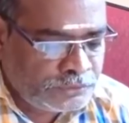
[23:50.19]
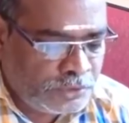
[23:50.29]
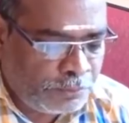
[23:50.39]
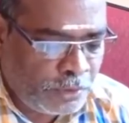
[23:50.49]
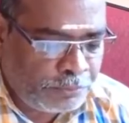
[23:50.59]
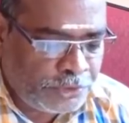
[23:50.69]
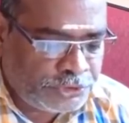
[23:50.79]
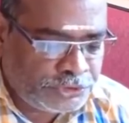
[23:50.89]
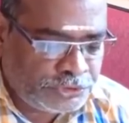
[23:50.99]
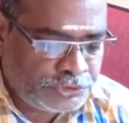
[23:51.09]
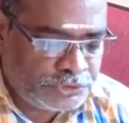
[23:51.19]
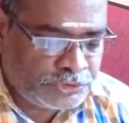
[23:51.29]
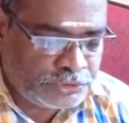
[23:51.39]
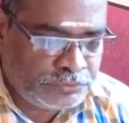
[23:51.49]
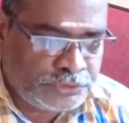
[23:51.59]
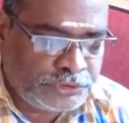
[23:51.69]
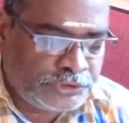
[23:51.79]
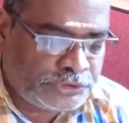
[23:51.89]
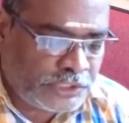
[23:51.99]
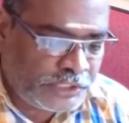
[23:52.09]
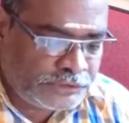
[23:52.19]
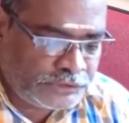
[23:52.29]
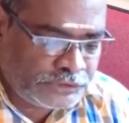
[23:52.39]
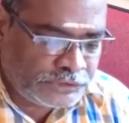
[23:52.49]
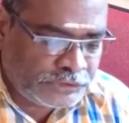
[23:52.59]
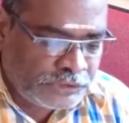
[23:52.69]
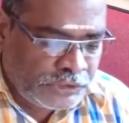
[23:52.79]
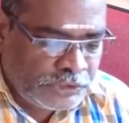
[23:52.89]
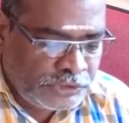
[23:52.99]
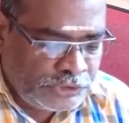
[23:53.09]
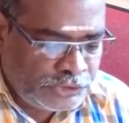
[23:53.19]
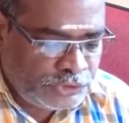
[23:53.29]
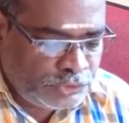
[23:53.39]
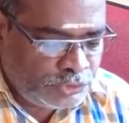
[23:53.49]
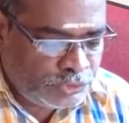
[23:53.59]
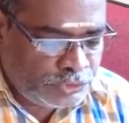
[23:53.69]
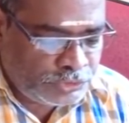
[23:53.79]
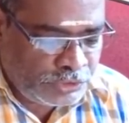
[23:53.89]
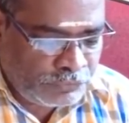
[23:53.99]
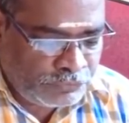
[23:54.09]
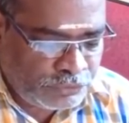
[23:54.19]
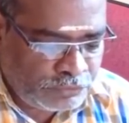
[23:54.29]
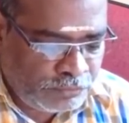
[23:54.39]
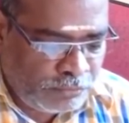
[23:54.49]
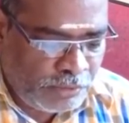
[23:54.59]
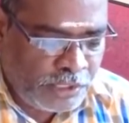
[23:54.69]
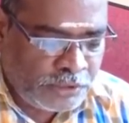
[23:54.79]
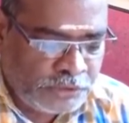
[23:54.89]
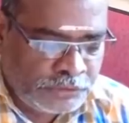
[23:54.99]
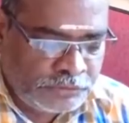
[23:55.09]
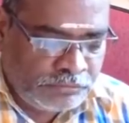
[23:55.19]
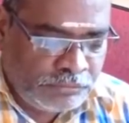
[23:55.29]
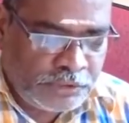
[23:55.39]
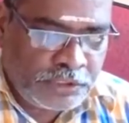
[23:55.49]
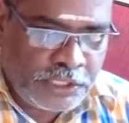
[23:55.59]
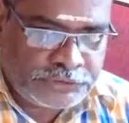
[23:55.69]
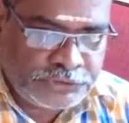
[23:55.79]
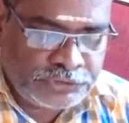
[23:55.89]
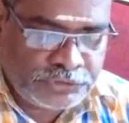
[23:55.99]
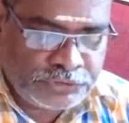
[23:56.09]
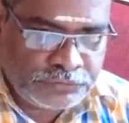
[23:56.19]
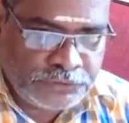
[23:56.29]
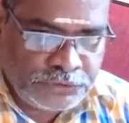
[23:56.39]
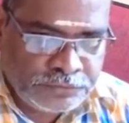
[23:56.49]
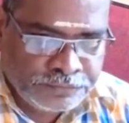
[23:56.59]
The population is inverse. The statistics is used to refer my collections of the